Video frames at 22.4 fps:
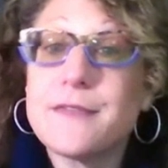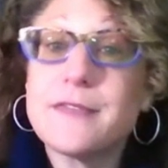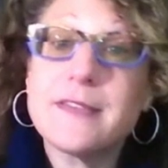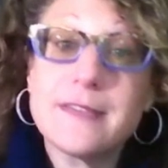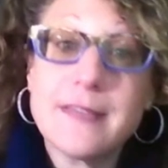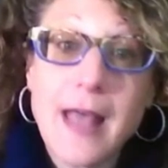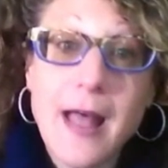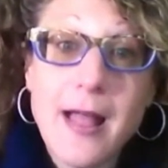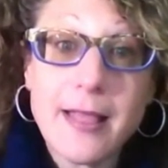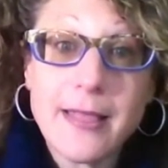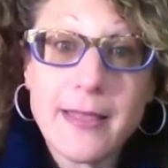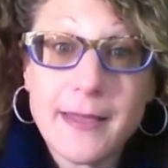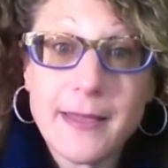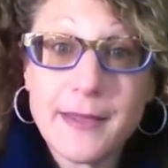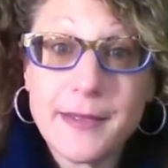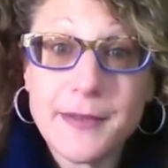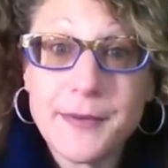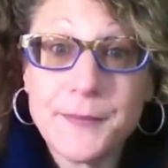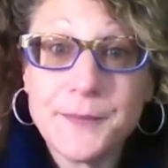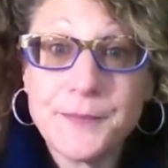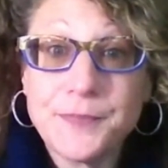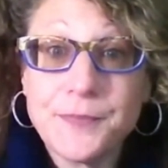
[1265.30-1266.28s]
of
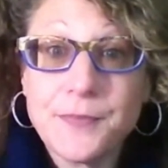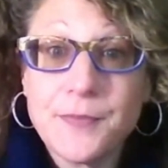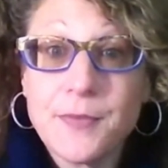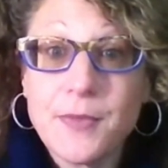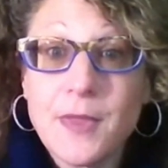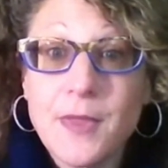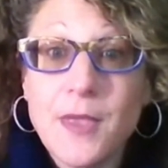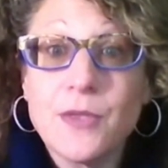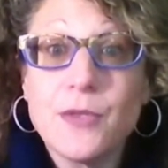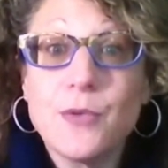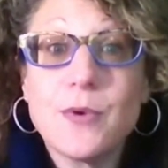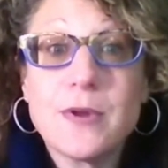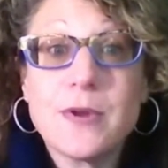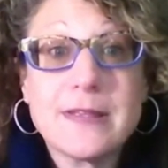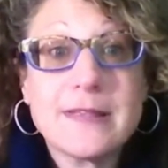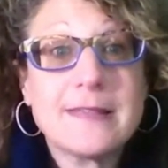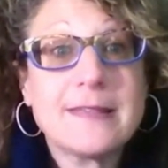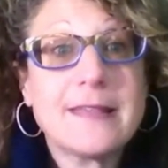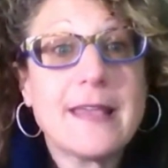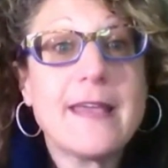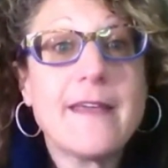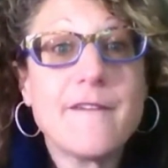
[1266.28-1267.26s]
selling, you
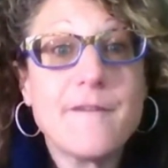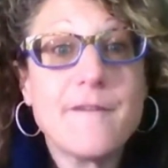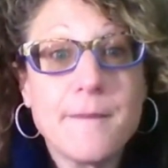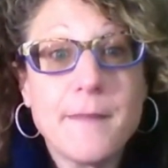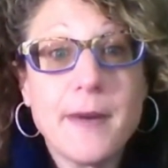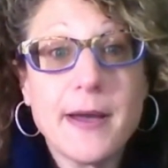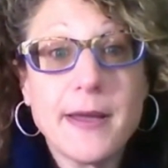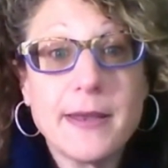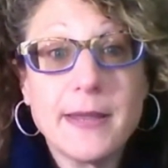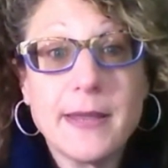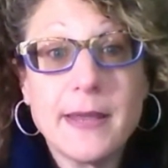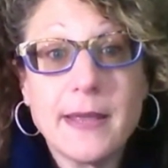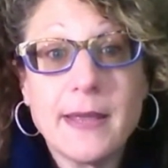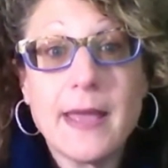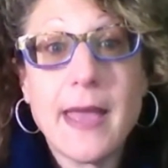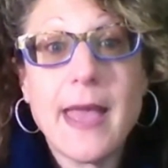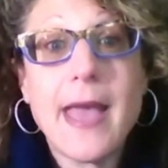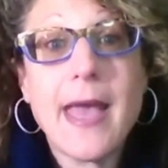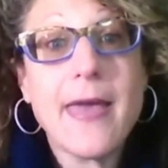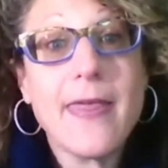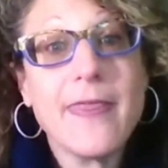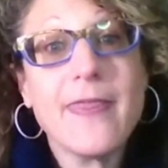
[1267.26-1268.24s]
want to save
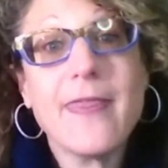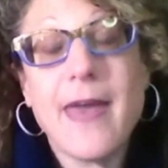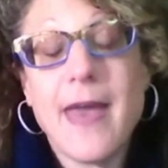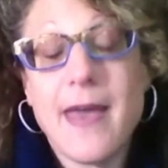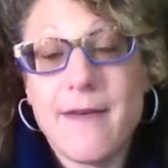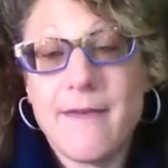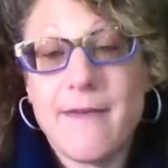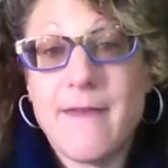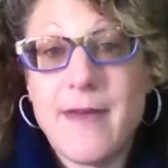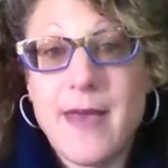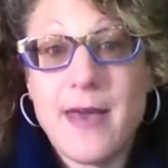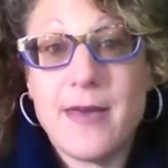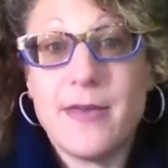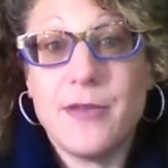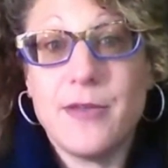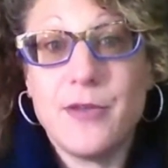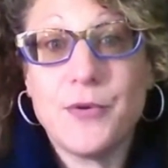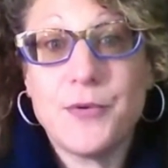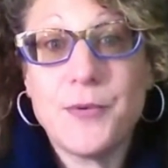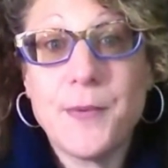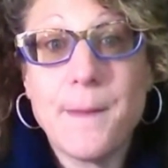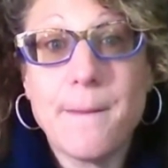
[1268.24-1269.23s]
money and that
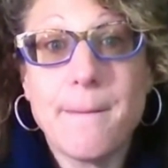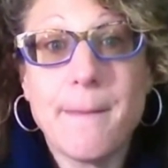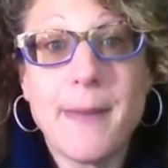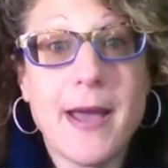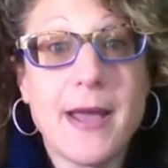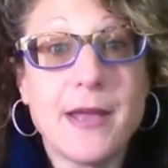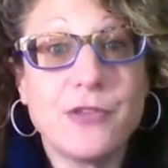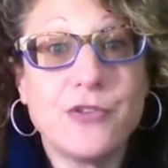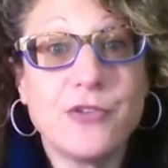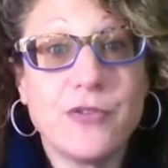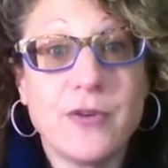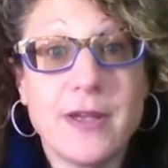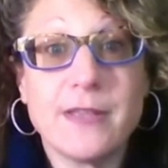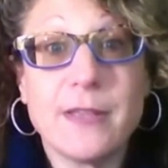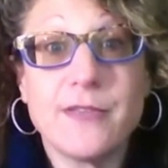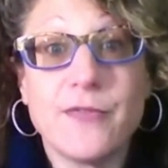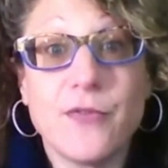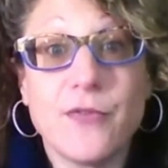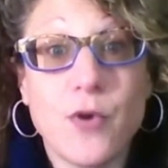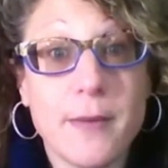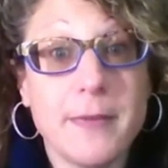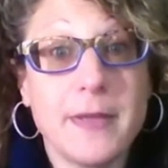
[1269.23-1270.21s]
value by
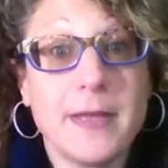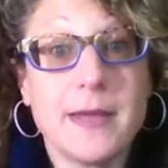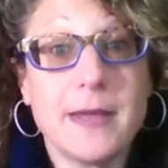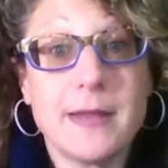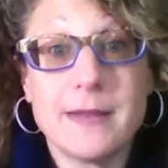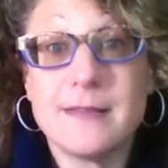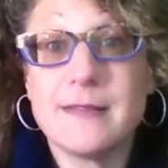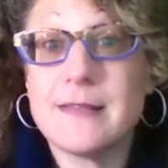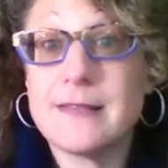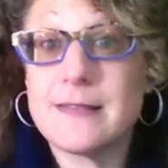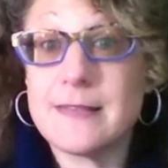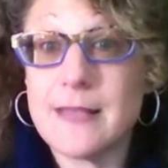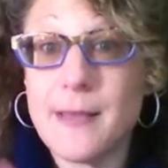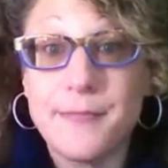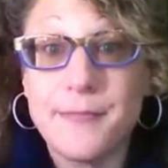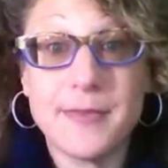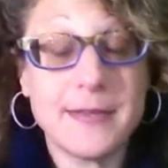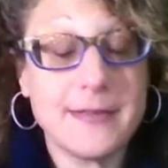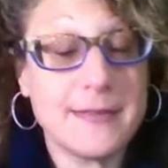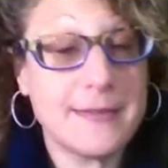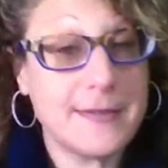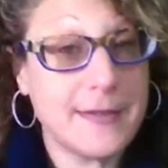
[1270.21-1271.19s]
transforming it into
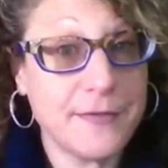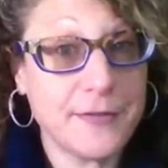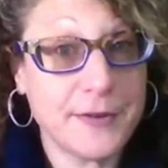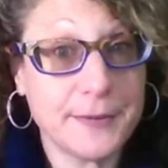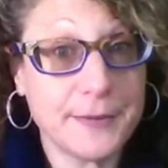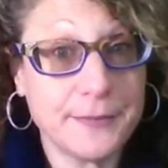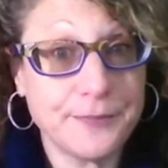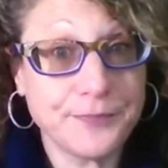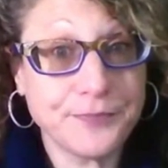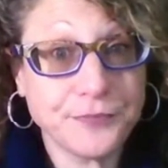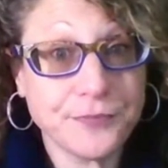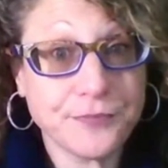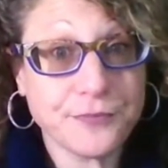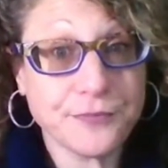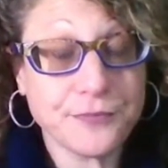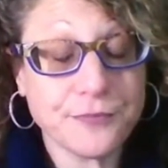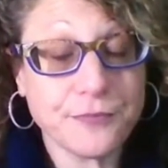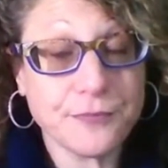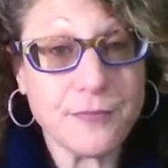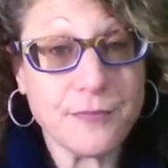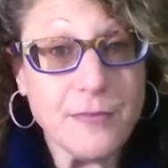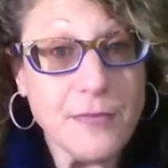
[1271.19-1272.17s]
something different,
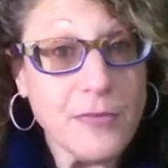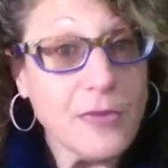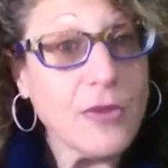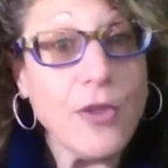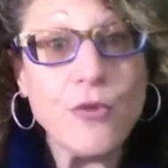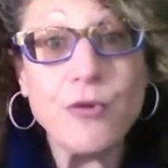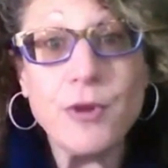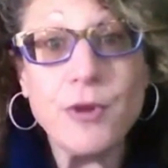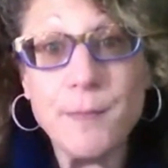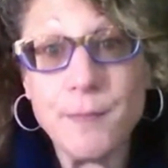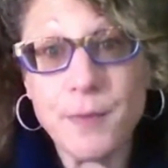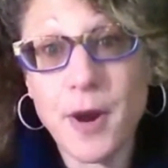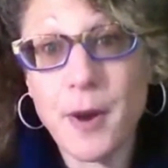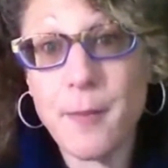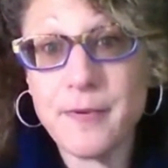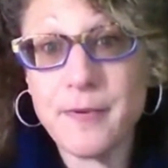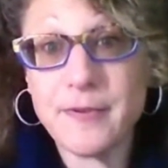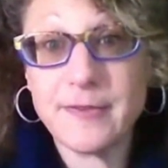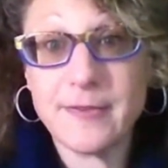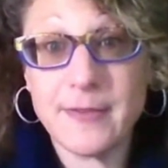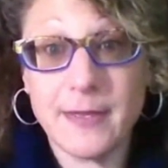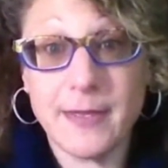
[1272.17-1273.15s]

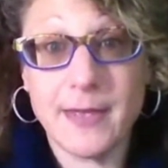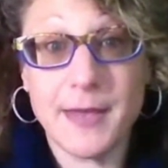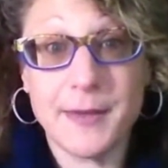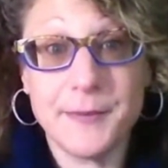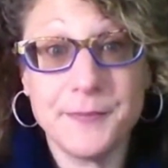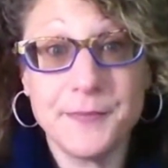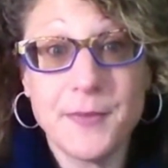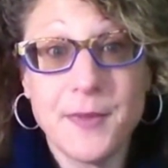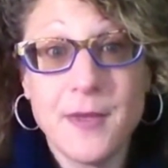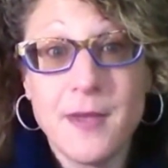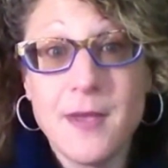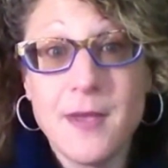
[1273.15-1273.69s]
repurposing it.